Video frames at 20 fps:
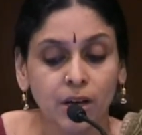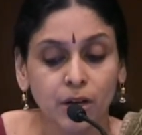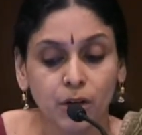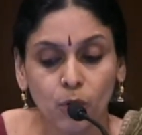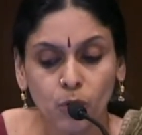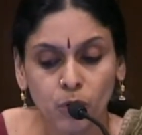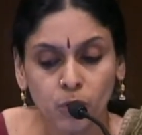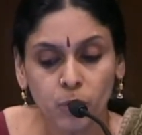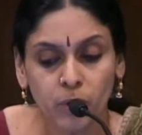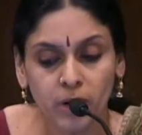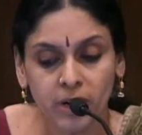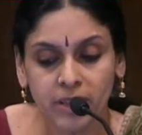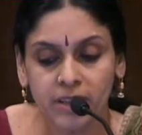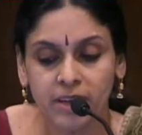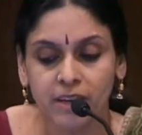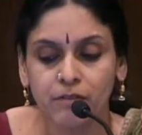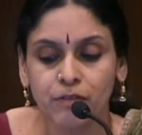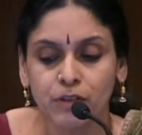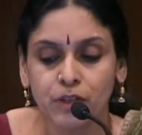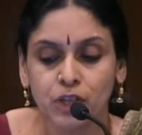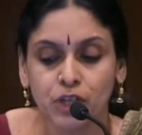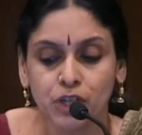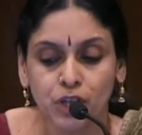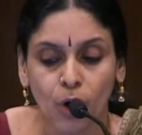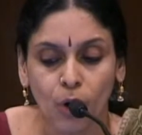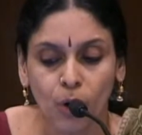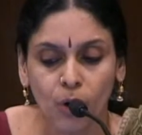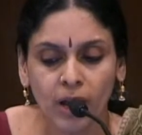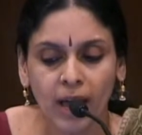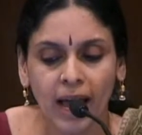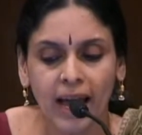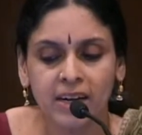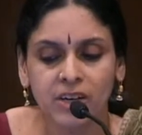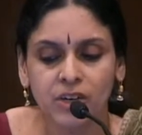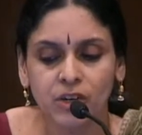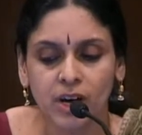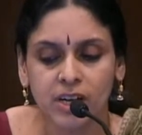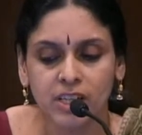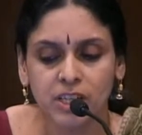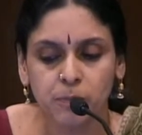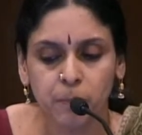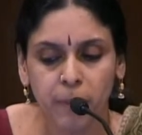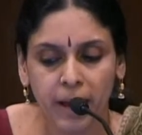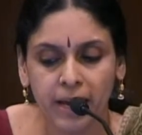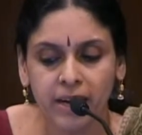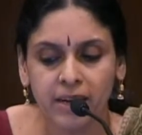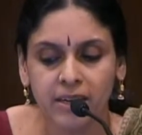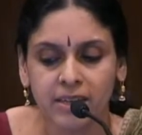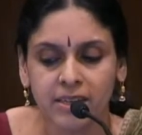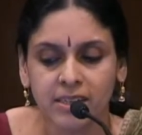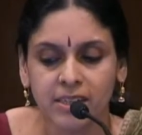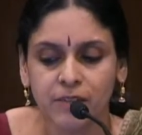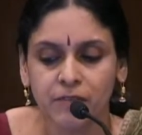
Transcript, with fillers: noteworthy for strong and transparent